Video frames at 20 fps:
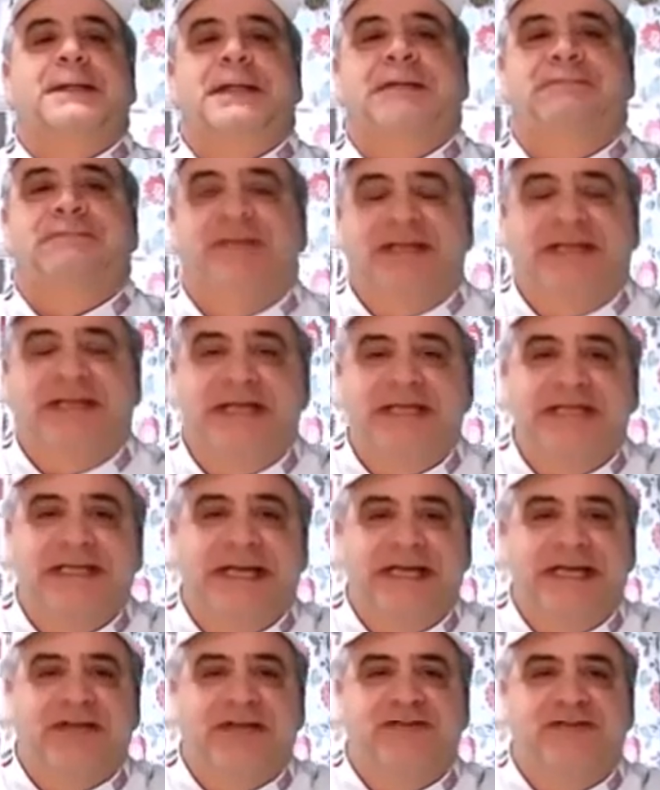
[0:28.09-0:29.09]
If you didn't
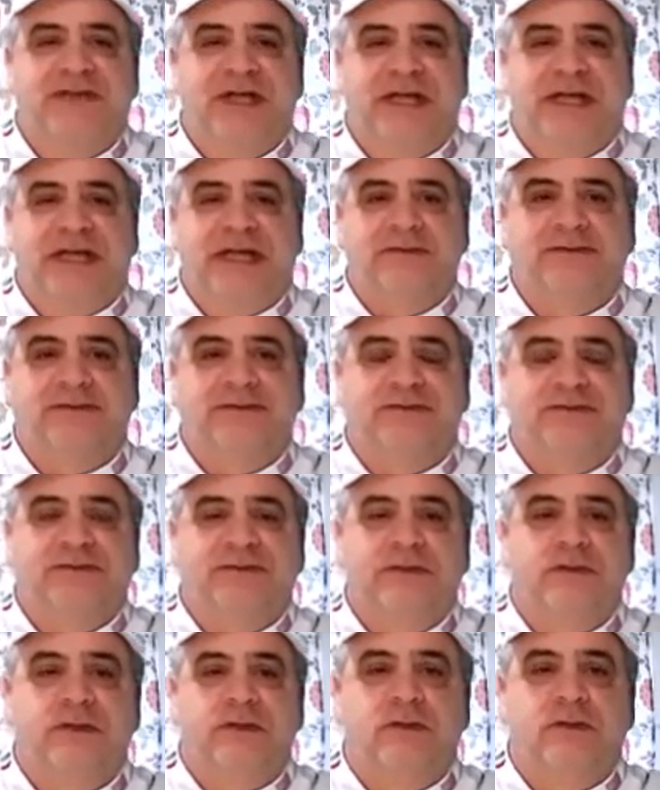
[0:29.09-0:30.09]
get a chance
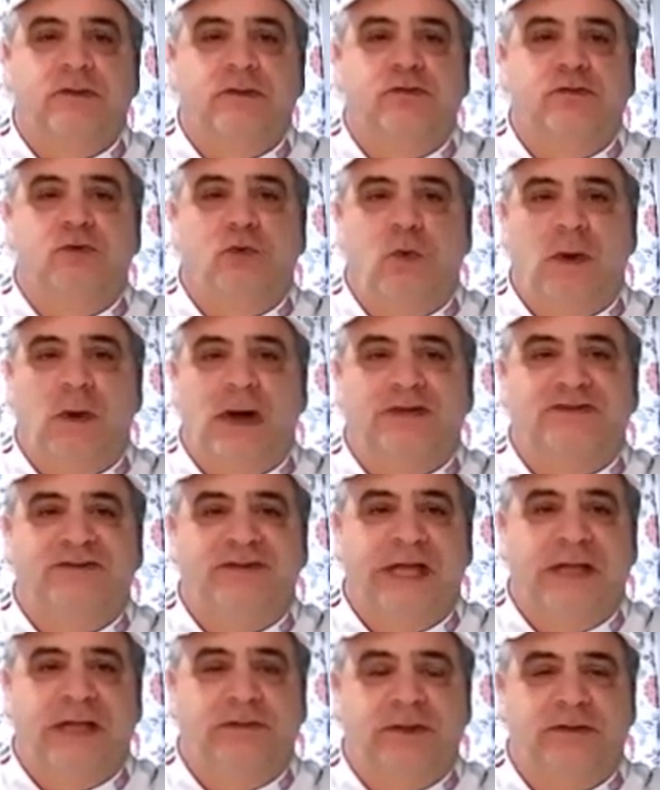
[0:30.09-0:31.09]
to watch
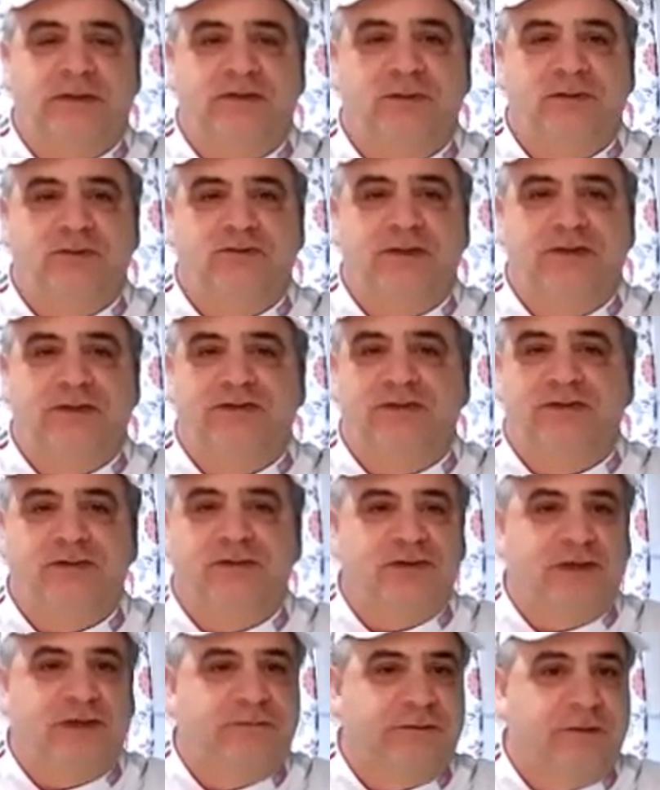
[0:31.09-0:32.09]
Stanley Tucci
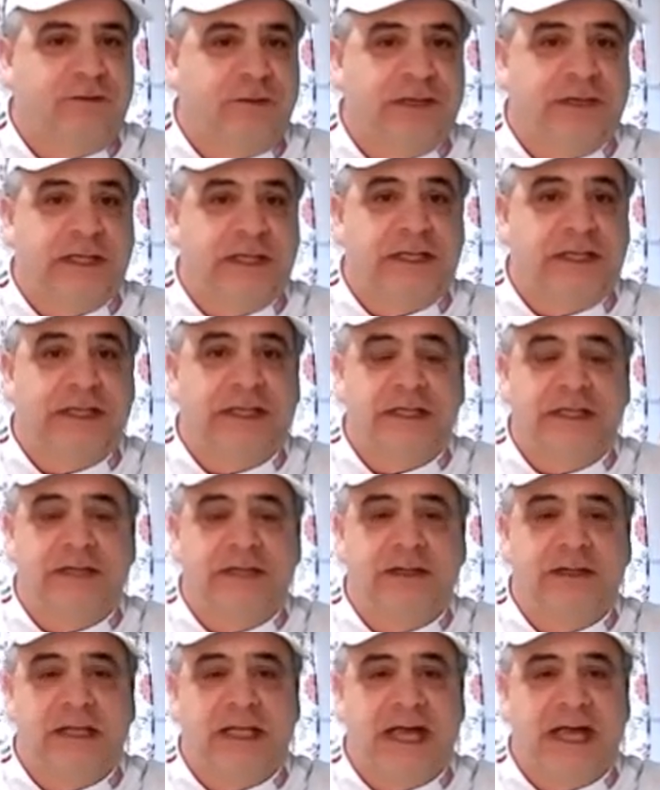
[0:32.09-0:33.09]
Searching for Italy
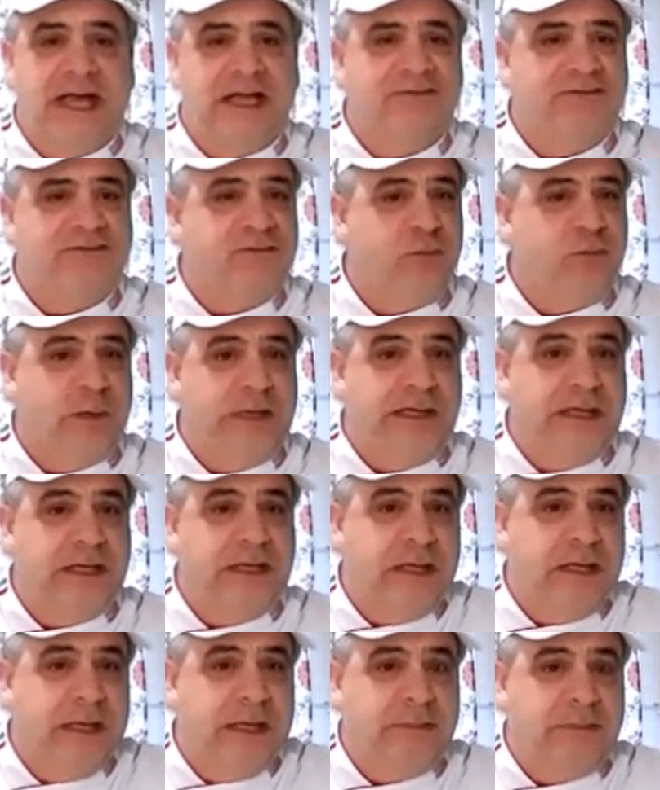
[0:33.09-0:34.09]
the last week,
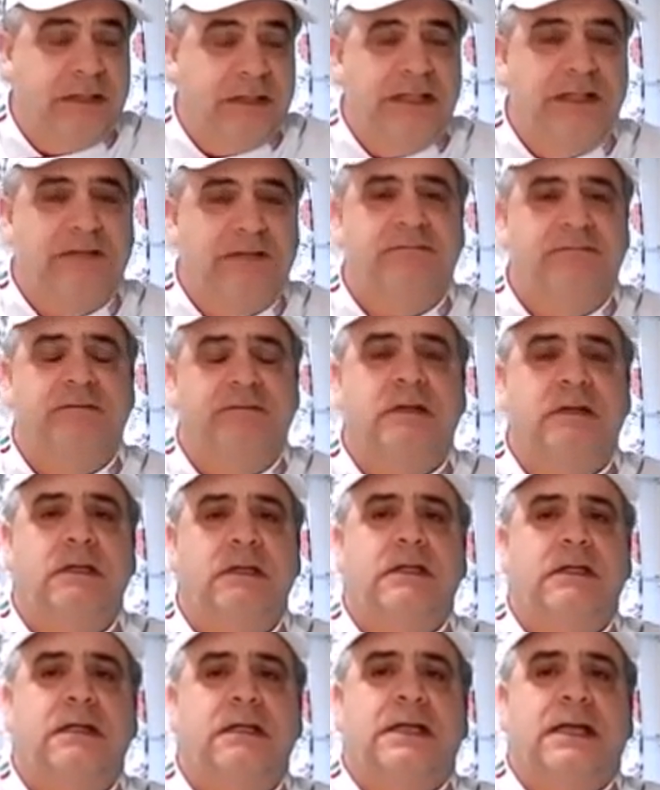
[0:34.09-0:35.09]
I believe,
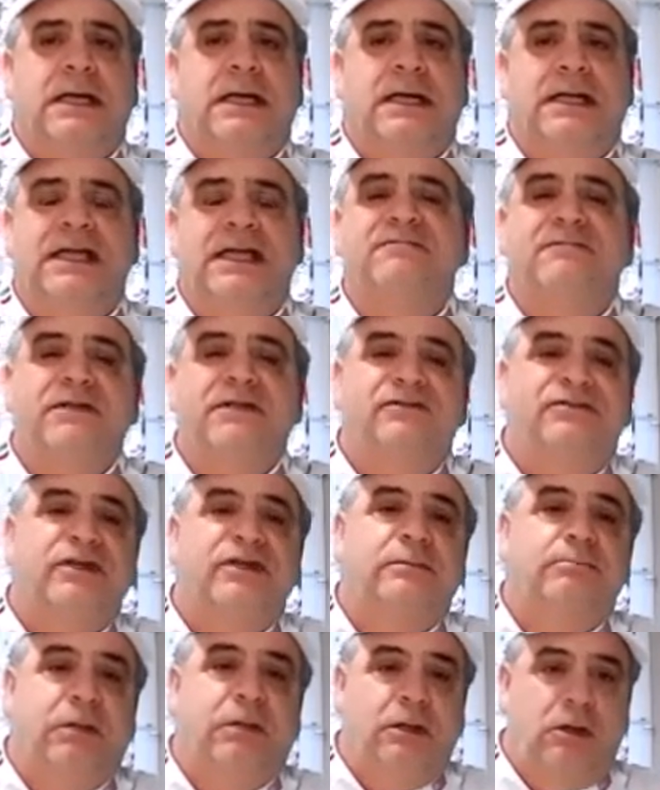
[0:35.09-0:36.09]
he
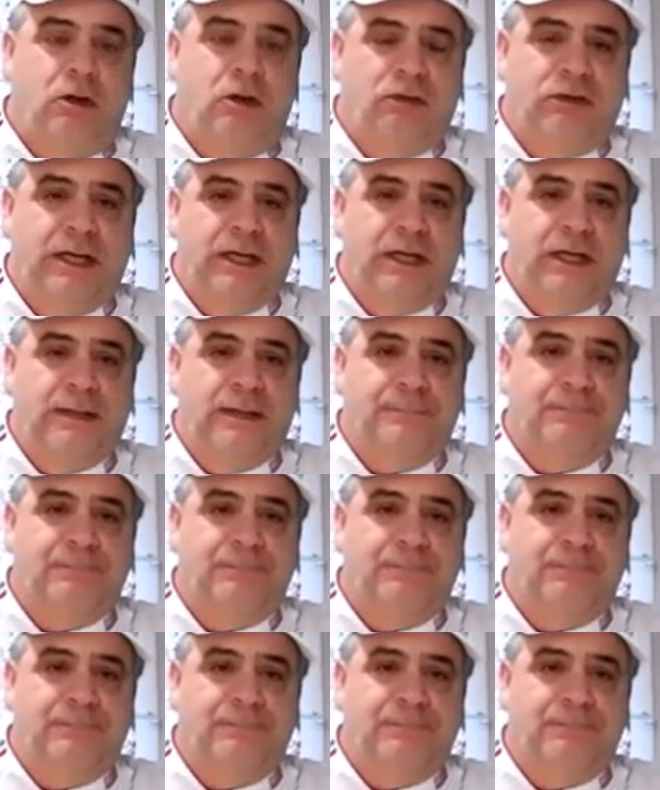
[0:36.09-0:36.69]
visited Bologna.